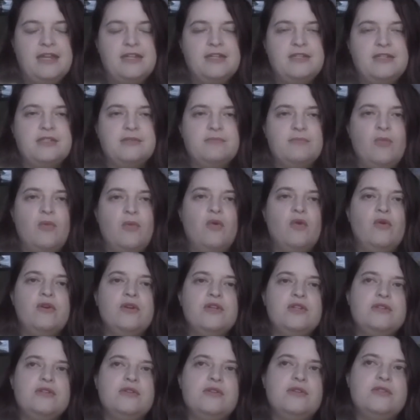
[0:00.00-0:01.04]
and is more
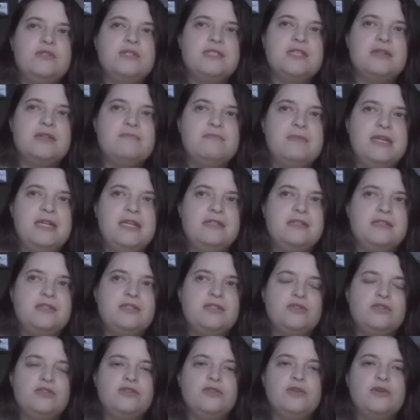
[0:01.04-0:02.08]
used as a means
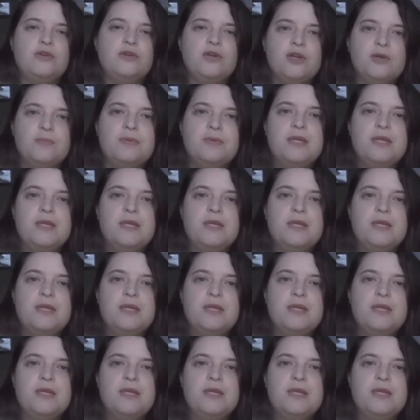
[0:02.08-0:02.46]
to deter